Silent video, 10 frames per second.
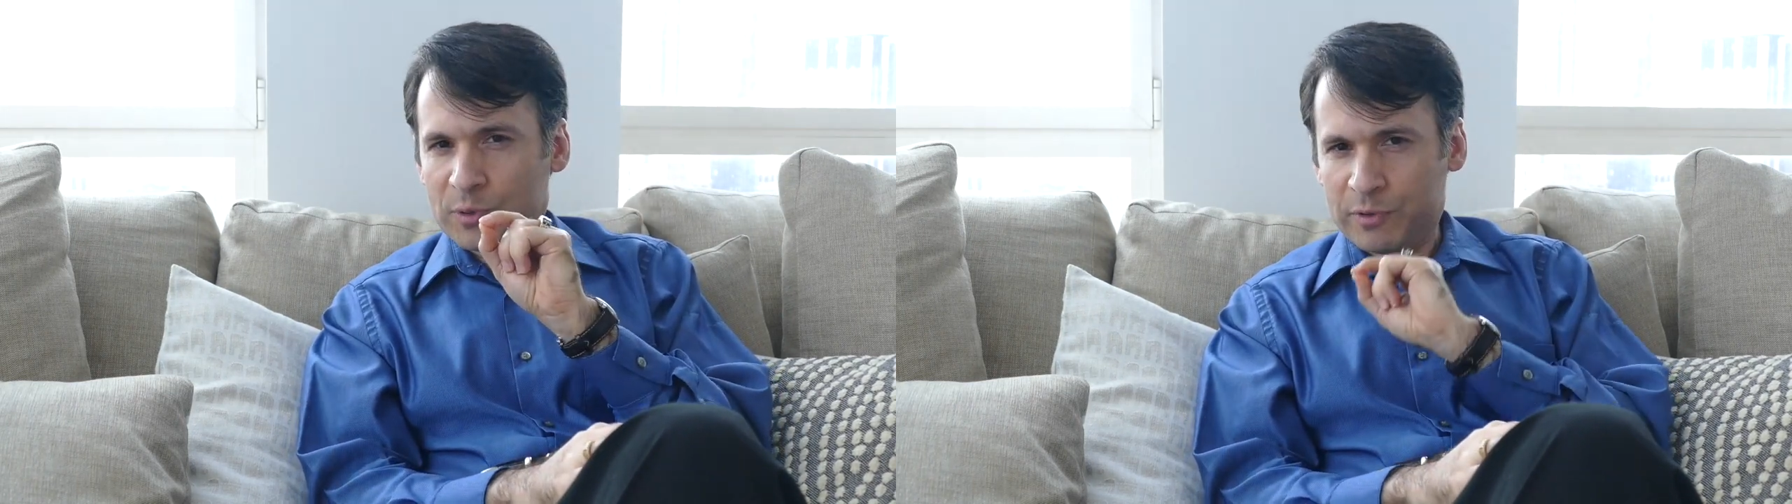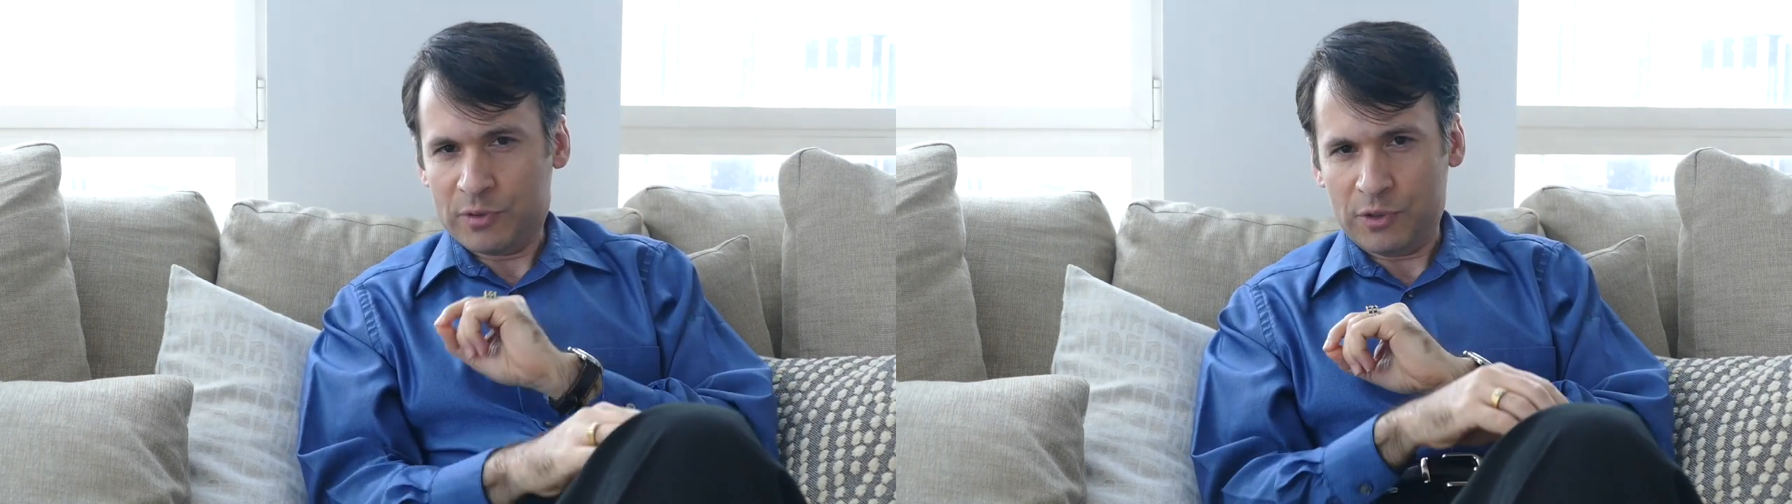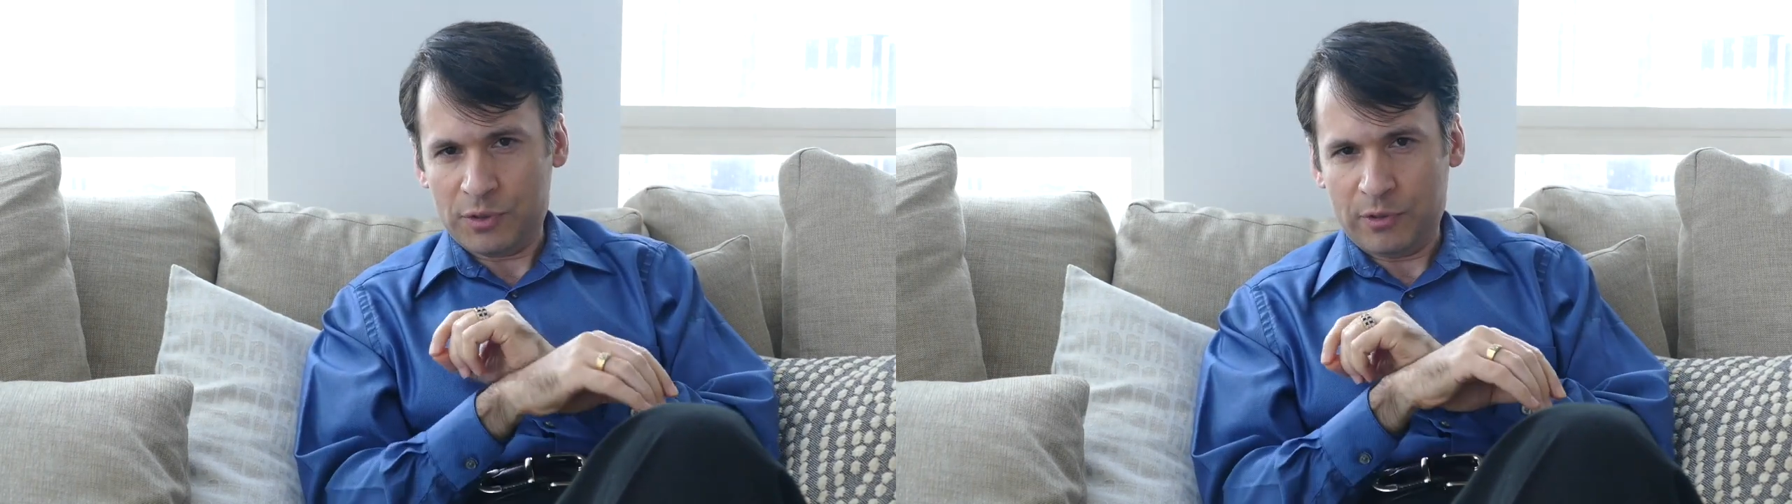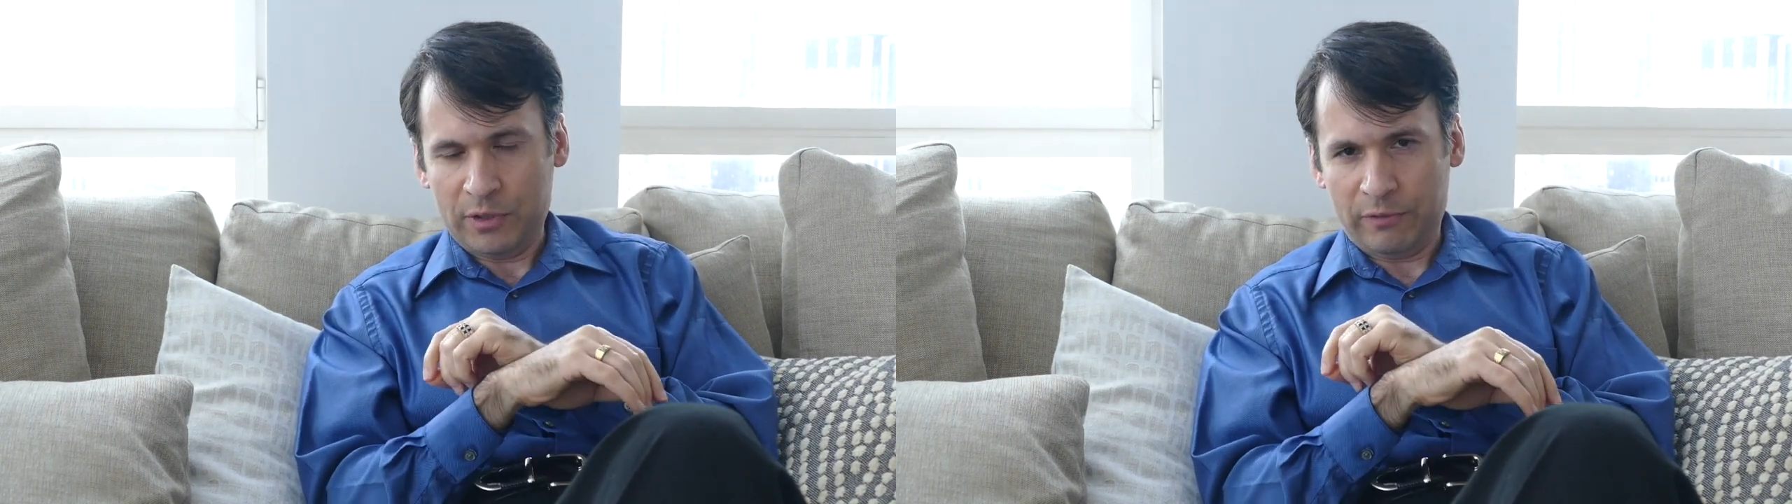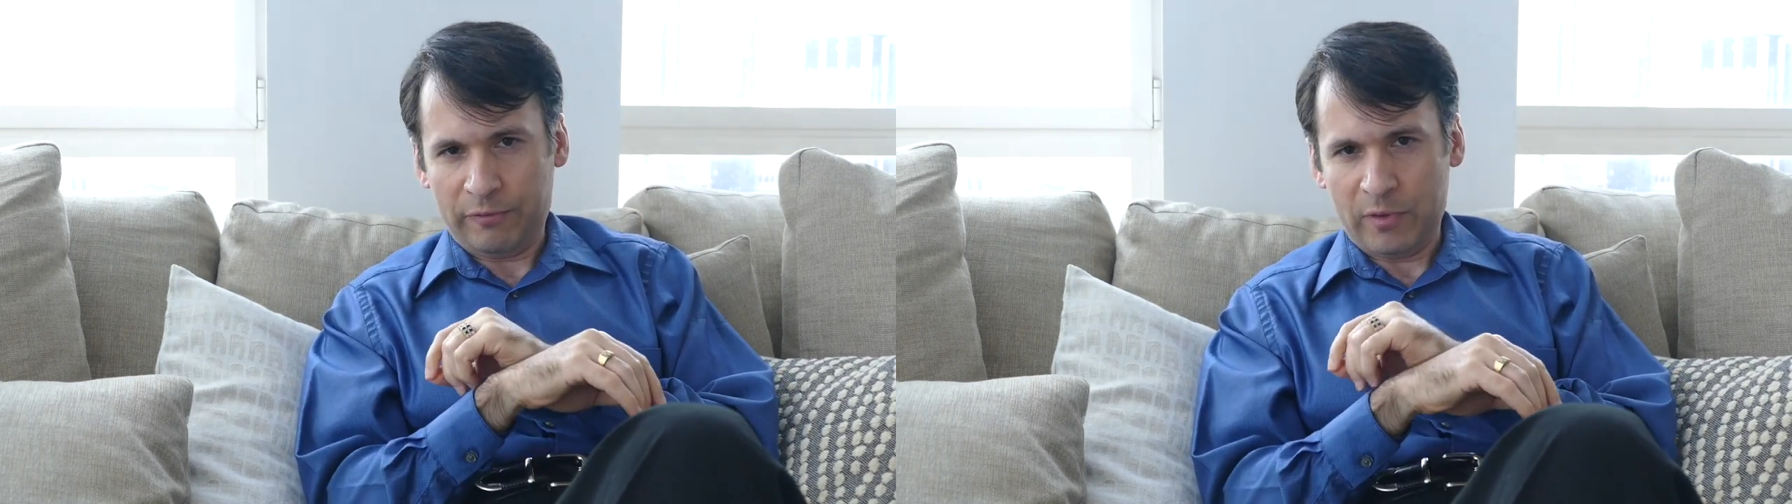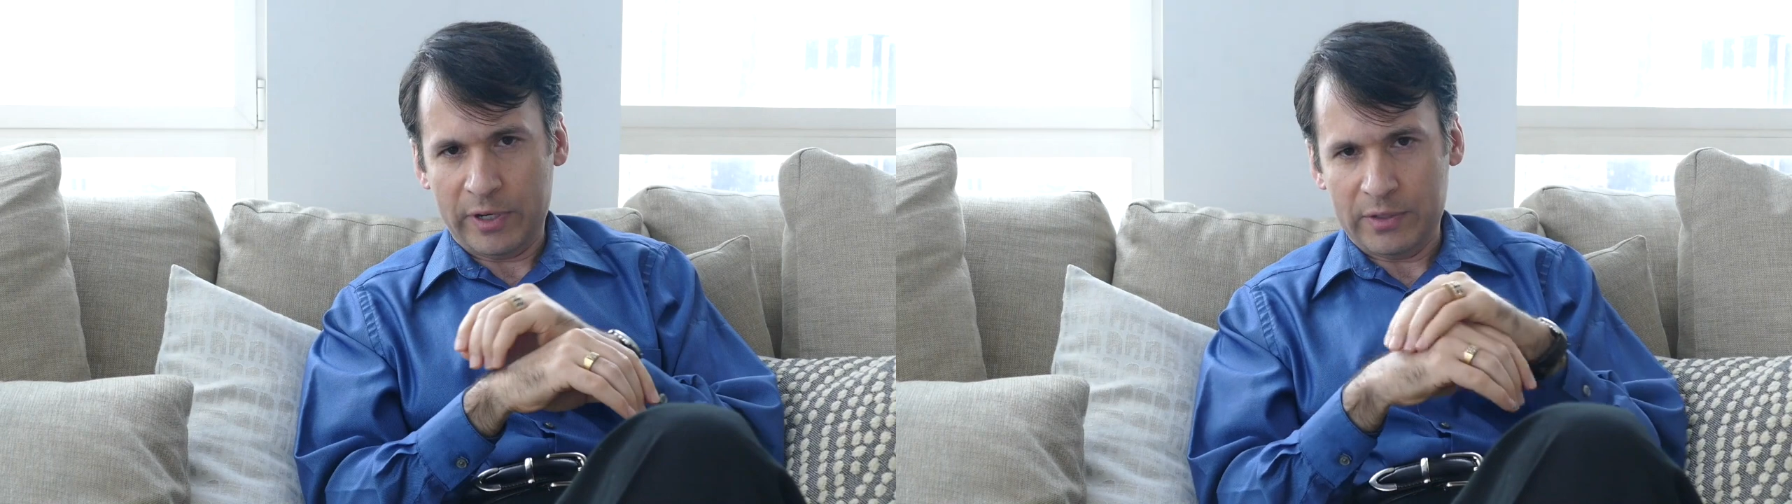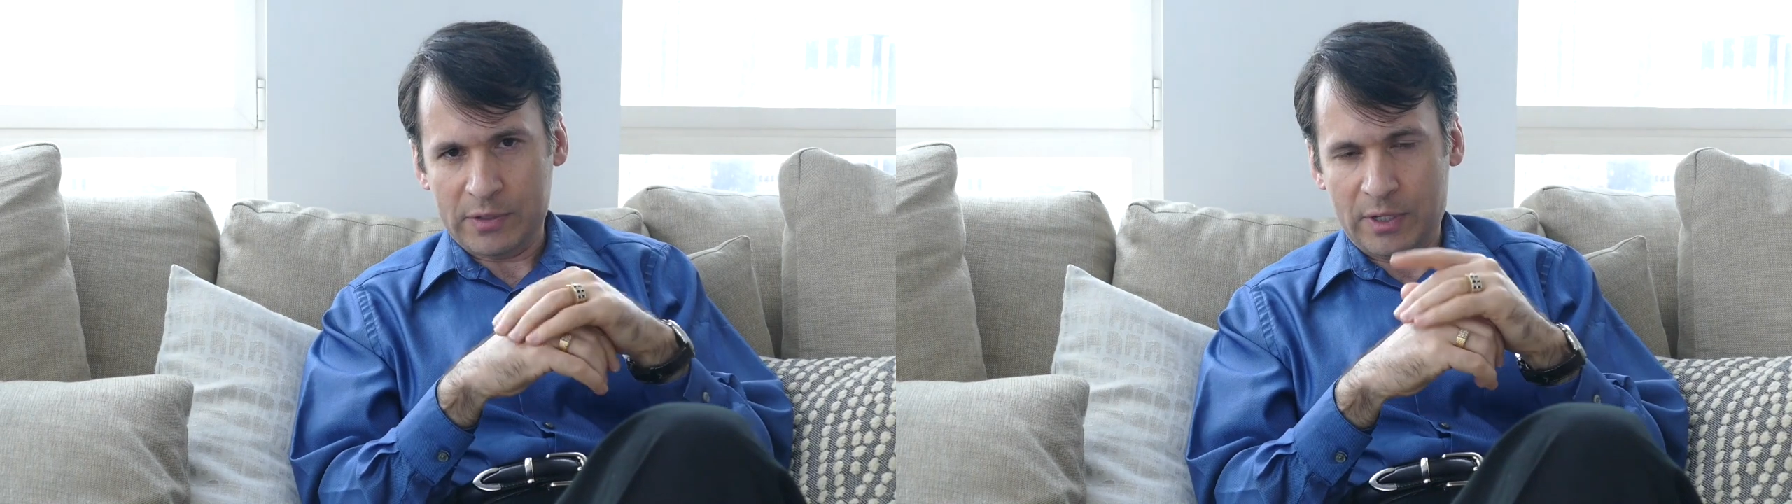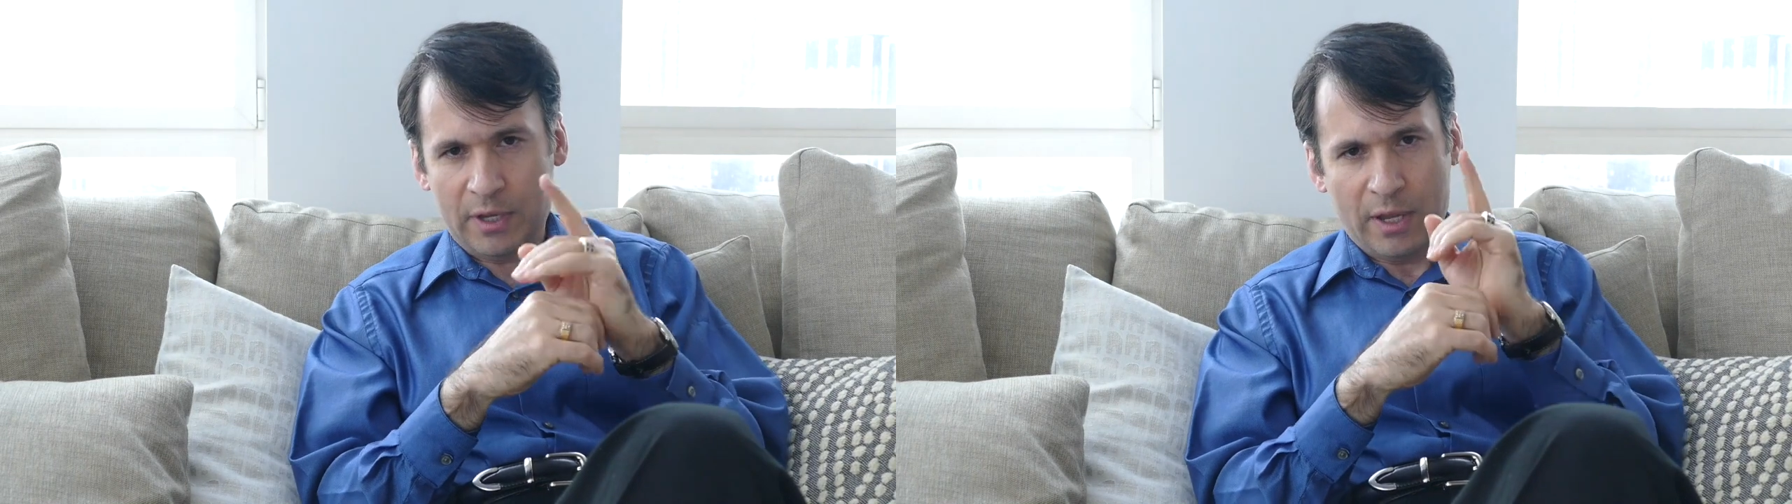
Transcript: position in a phrase,